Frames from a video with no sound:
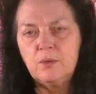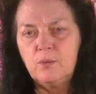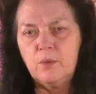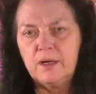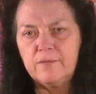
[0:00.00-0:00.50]

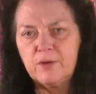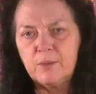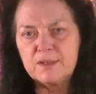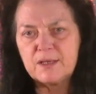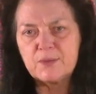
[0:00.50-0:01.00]
whatever it
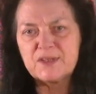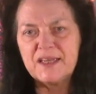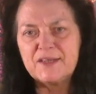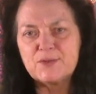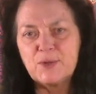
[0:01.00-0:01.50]
was I was
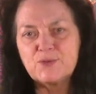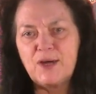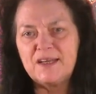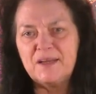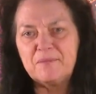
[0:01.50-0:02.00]
saying, so I'll
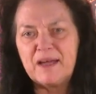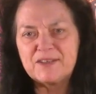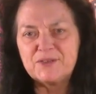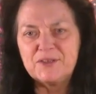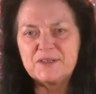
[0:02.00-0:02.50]
try to get back
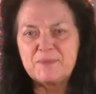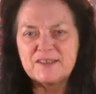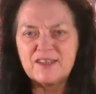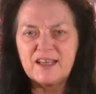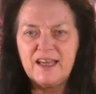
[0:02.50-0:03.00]
to it as
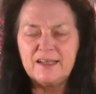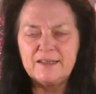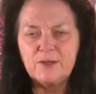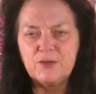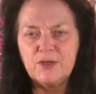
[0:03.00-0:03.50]
best I
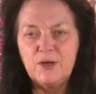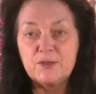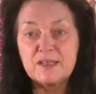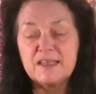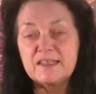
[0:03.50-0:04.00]
can. Don't know,
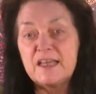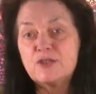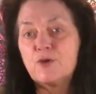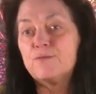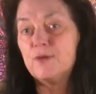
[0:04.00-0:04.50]
because as
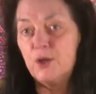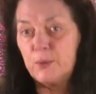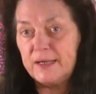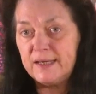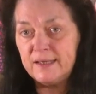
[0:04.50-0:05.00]
things are
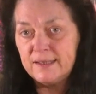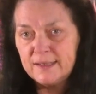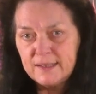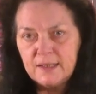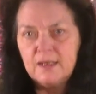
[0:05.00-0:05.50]
flowing,
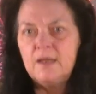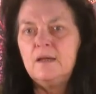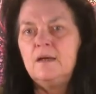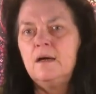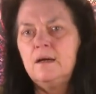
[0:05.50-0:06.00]

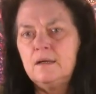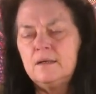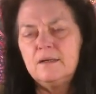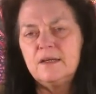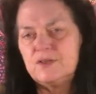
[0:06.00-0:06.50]

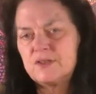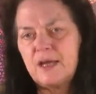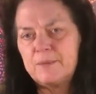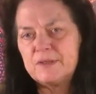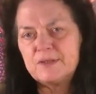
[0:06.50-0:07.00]
it just
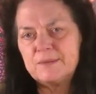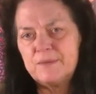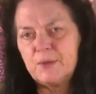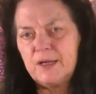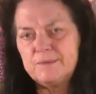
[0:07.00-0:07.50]
happens,
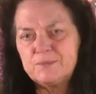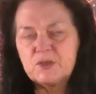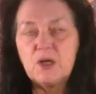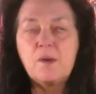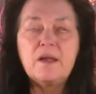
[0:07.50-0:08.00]
okay?
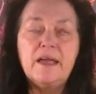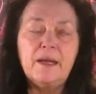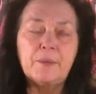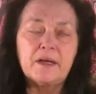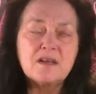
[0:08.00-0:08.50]
So
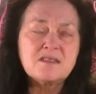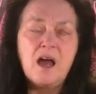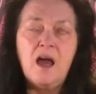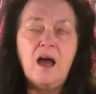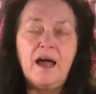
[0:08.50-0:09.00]
anyway,
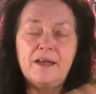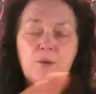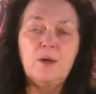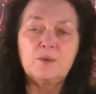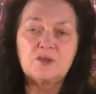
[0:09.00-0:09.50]
I
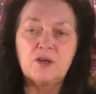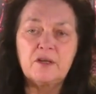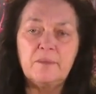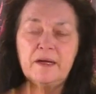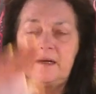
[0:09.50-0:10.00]
know I was
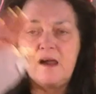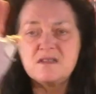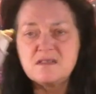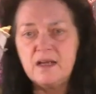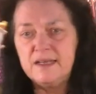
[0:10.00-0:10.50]
talking about
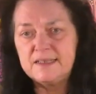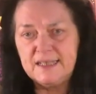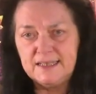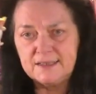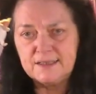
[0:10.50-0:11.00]

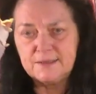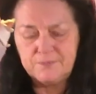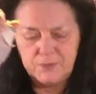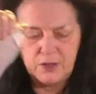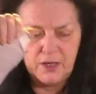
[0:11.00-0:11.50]
intent,
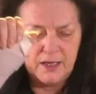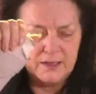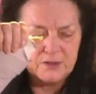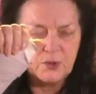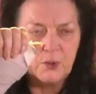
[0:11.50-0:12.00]
all
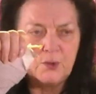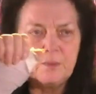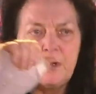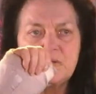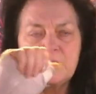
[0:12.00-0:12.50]
right? So the
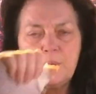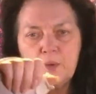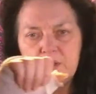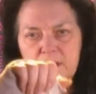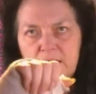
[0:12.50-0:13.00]
most
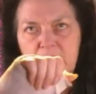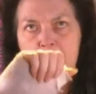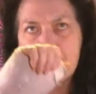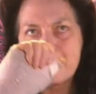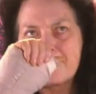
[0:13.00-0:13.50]
important thing